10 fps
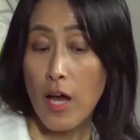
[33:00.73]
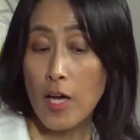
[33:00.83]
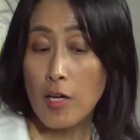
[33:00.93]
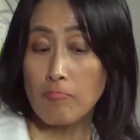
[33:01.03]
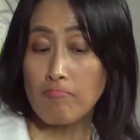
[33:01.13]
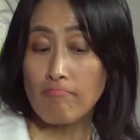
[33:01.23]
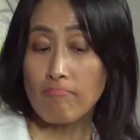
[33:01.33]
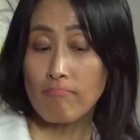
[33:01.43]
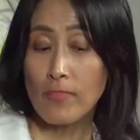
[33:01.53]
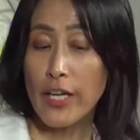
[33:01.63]

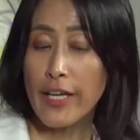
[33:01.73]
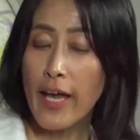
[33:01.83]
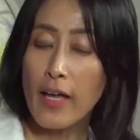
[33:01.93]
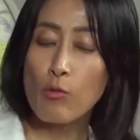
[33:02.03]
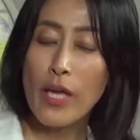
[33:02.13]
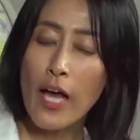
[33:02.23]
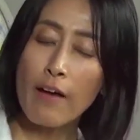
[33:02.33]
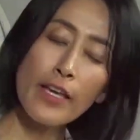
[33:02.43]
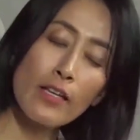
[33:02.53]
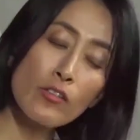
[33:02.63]
Um, again, we
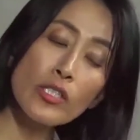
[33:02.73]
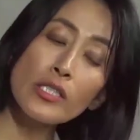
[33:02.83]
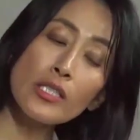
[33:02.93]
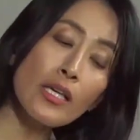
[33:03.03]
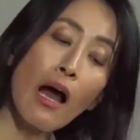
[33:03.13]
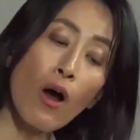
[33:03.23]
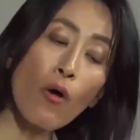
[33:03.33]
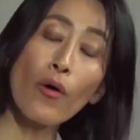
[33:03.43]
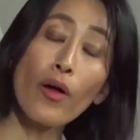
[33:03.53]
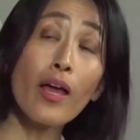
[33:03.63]
have yet to see
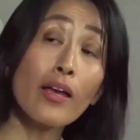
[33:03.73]
how